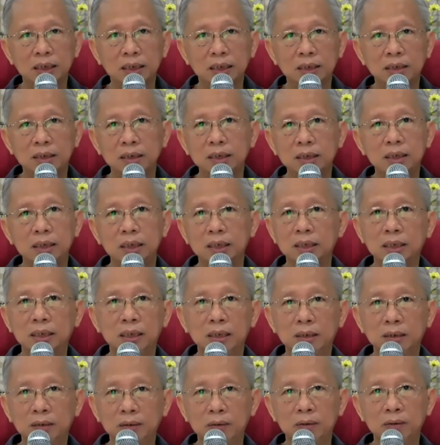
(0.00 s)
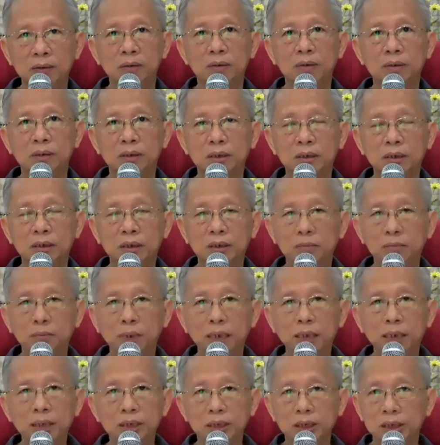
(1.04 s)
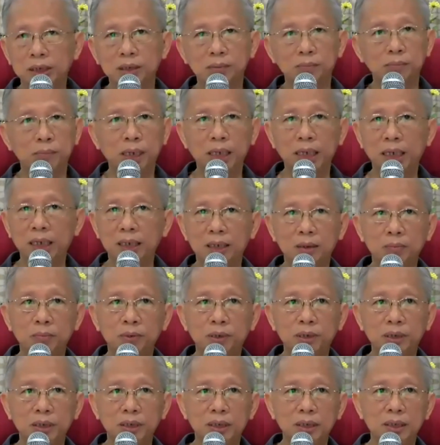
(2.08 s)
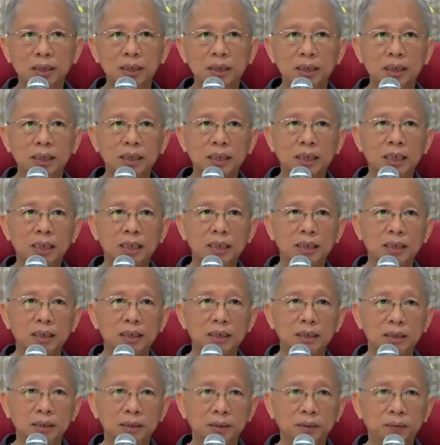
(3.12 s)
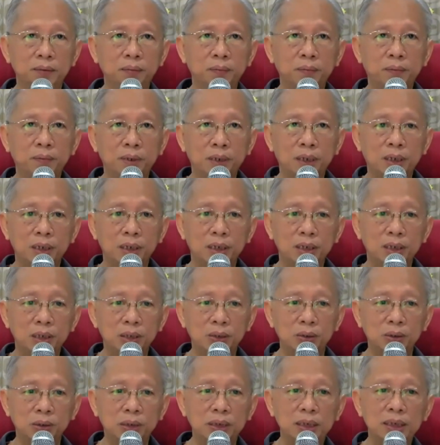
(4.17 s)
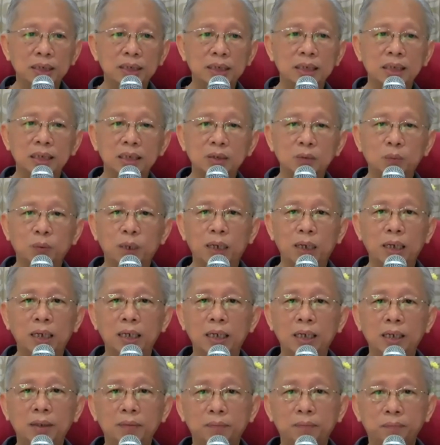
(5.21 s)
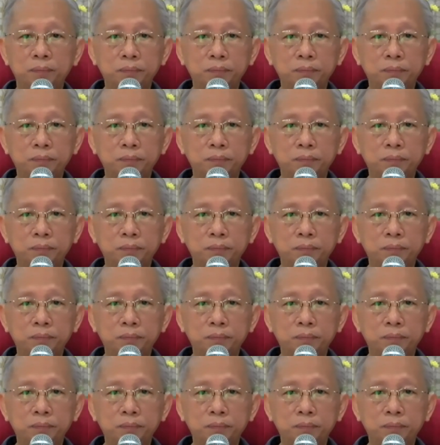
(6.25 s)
written or mentioned by anybody yet. So this is where